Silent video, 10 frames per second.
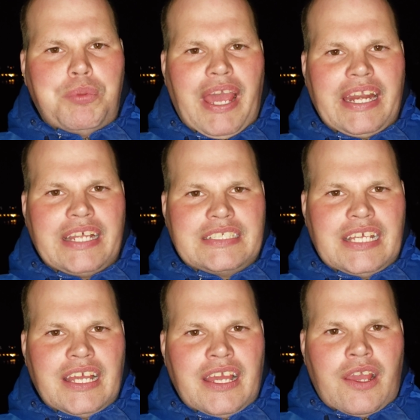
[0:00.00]
planets
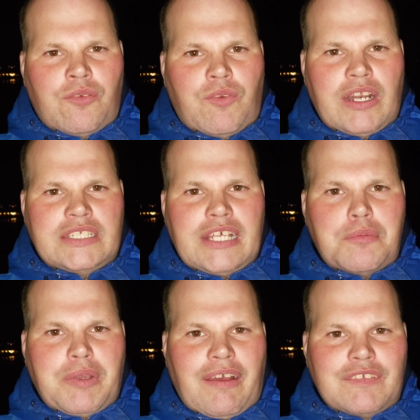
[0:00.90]
when the
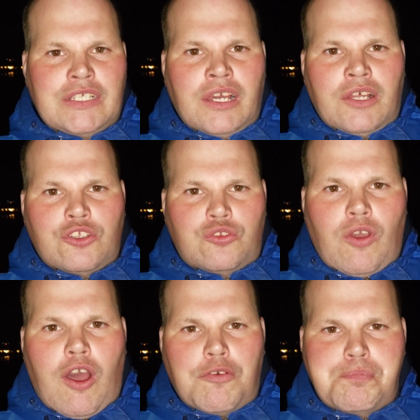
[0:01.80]
sun becomes
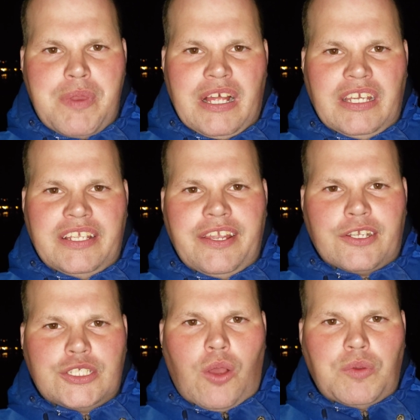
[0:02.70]
12 billion
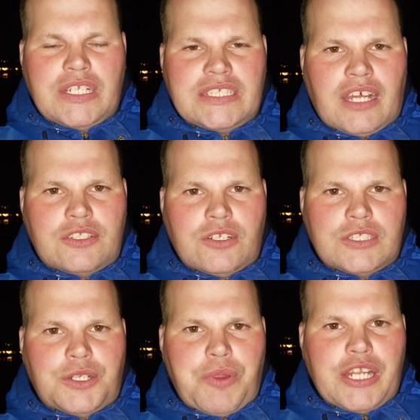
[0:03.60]
years old, when the sun
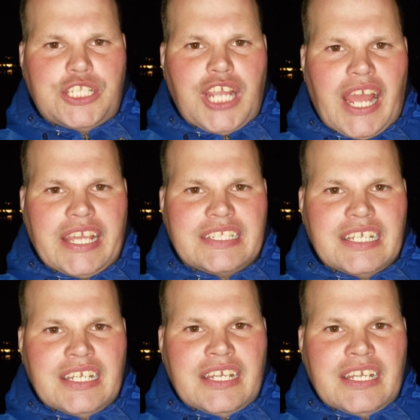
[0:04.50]
turns into a red giant.